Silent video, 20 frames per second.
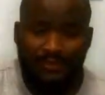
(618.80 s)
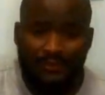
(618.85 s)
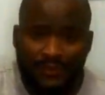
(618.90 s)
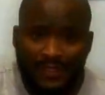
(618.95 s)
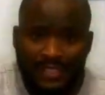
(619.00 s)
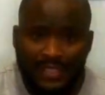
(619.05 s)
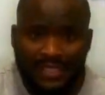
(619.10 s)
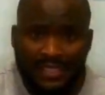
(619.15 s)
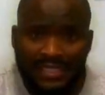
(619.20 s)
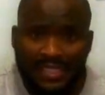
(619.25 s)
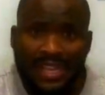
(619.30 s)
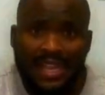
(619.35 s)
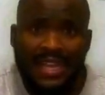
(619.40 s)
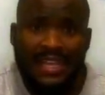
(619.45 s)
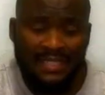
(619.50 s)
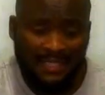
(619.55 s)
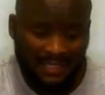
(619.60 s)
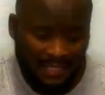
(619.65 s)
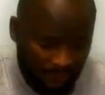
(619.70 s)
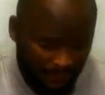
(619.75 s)
fees
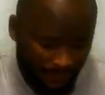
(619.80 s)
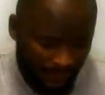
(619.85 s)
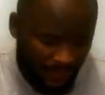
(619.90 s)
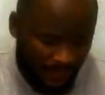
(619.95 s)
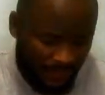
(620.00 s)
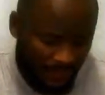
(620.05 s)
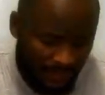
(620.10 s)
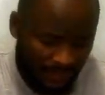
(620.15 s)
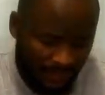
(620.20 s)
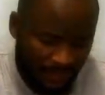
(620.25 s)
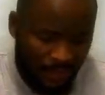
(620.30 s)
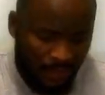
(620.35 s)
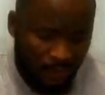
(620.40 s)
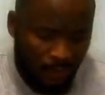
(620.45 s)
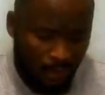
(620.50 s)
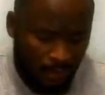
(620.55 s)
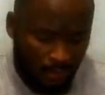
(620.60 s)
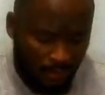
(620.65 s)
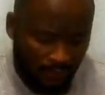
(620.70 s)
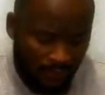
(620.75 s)
definitely
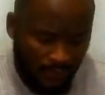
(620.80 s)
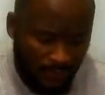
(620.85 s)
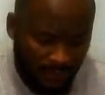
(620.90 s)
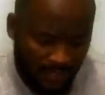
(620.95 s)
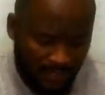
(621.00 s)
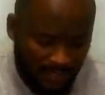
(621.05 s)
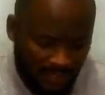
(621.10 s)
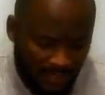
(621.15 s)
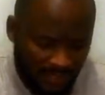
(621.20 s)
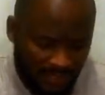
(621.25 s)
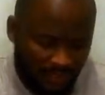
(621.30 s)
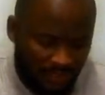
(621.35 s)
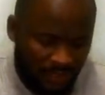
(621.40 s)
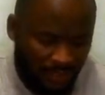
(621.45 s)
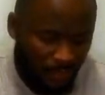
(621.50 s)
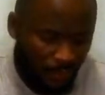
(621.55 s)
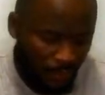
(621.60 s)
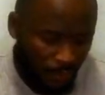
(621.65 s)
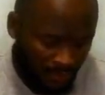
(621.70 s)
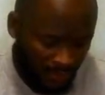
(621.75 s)
one of the major things
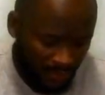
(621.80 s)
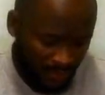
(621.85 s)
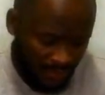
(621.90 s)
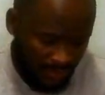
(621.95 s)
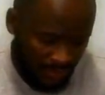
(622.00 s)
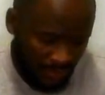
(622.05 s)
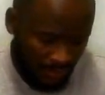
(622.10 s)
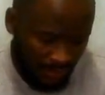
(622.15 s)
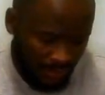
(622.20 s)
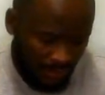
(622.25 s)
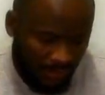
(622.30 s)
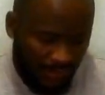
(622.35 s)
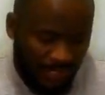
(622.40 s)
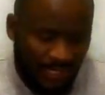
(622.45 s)
to consider.